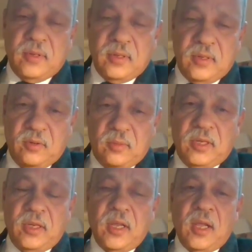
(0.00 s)

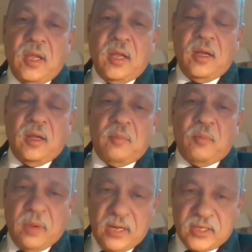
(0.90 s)
the
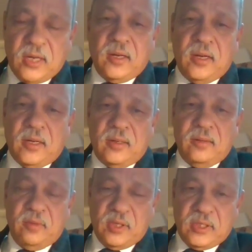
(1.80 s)
mobile cellular,
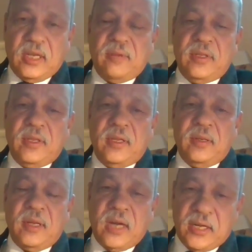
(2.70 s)
which is there with
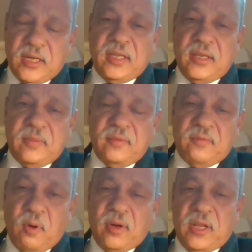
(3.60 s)
the, right at the
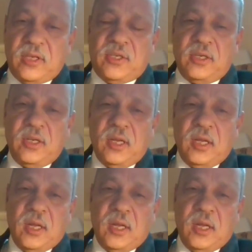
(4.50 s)
forward edge,